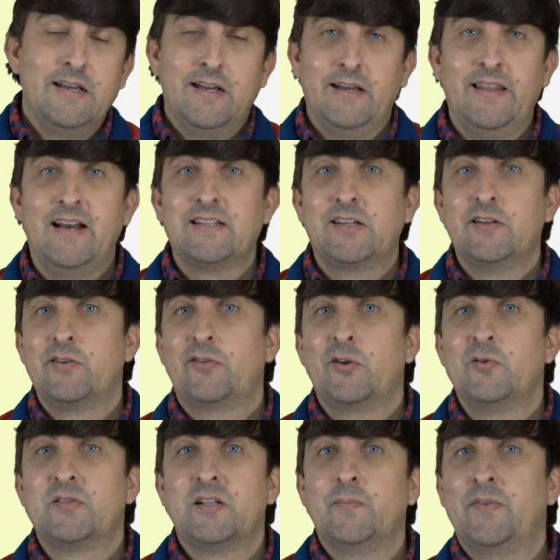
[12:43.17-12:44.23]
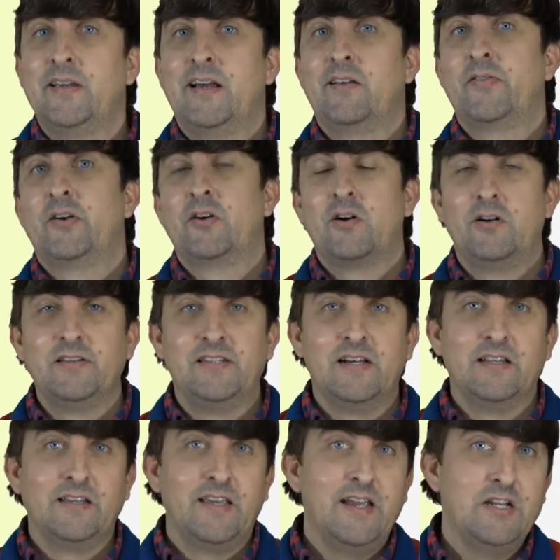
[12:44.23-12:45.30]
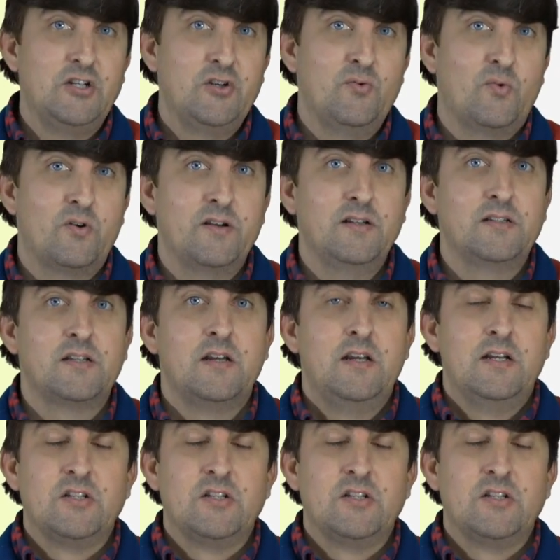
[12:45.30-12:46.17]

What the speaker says: And that's going to throw something out there called delegation warnings.